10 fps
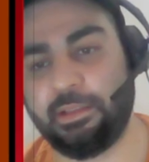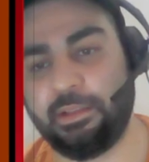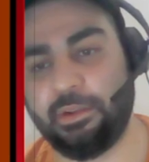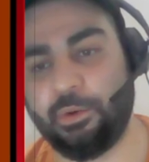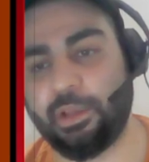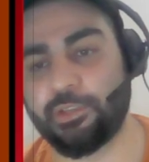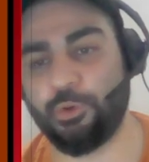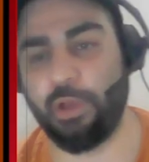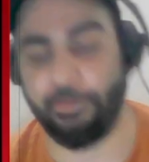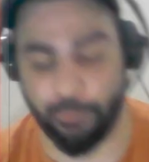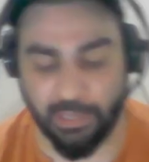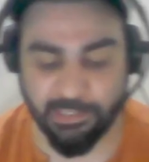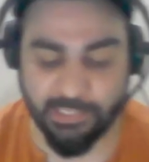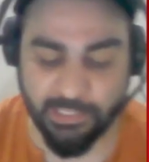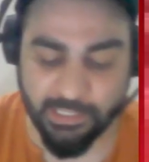Okay, so if you can
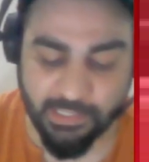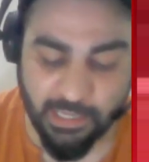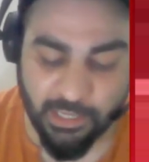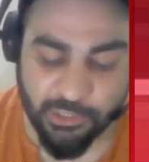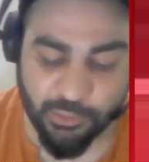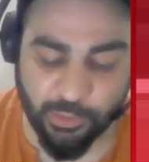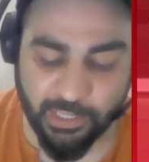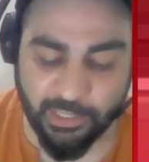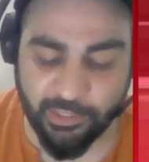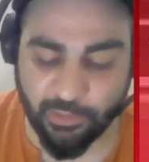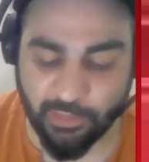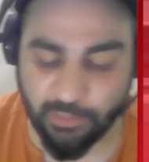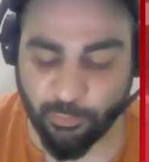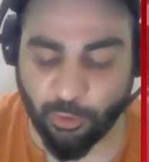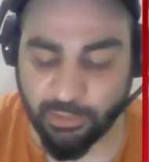see this, so here
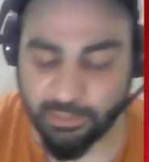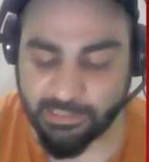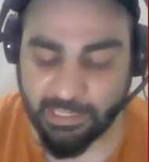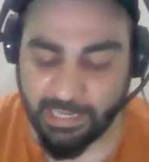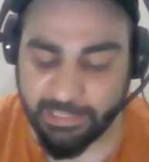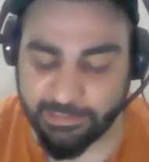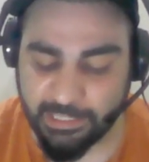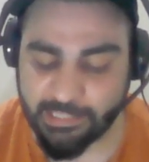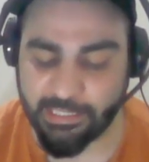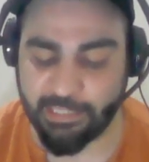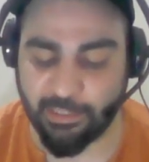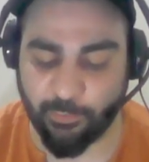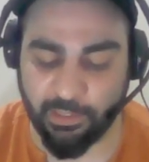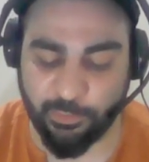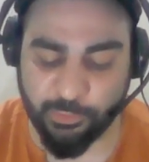you call this that in this
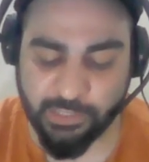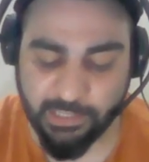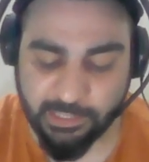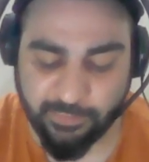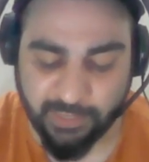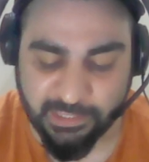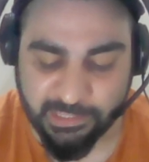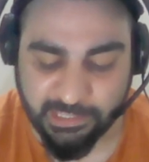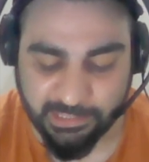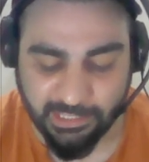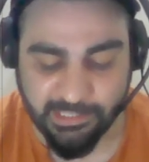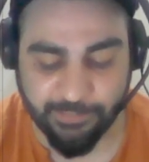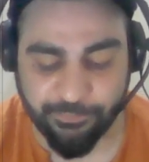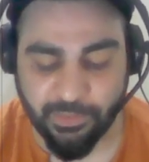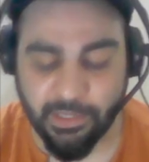interval you see this function is increasing.
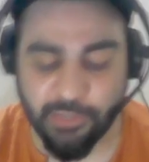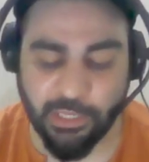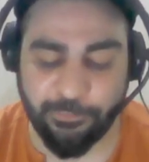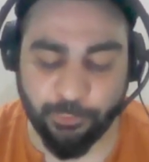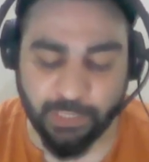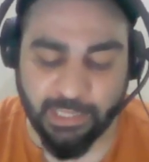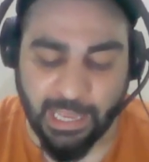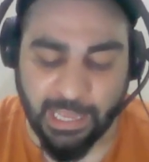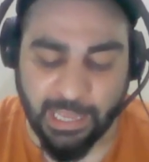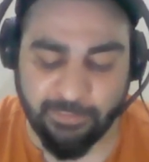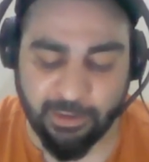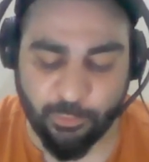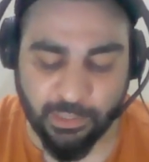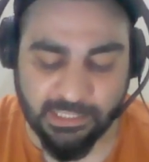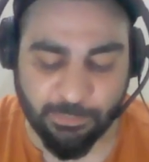So if you take any value,
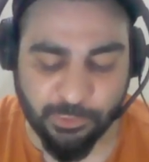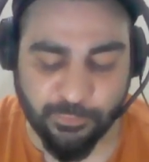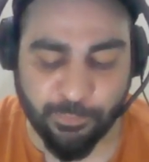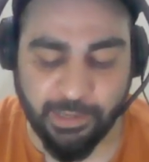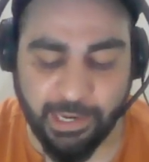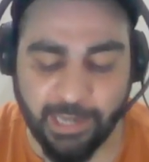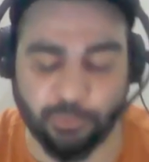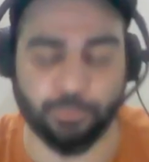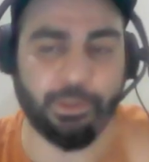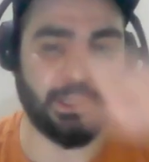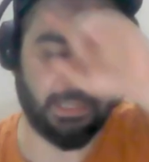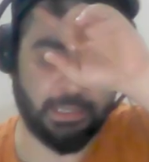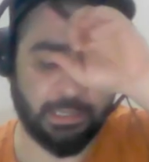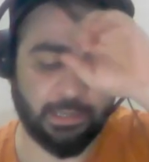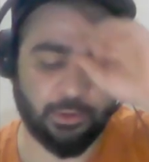let's suppose from A to B,
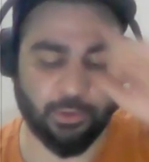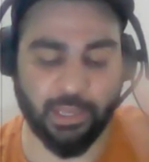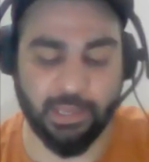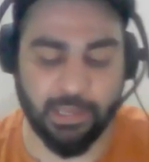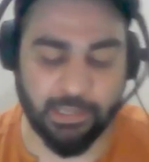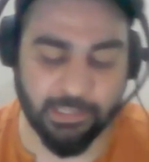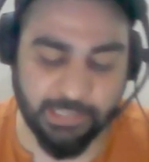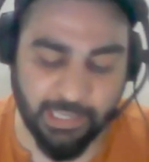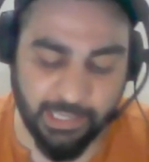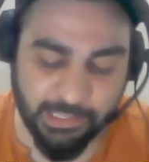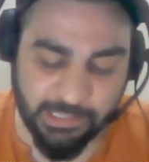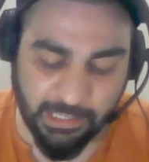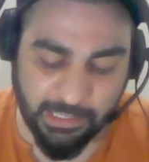okay, this A is the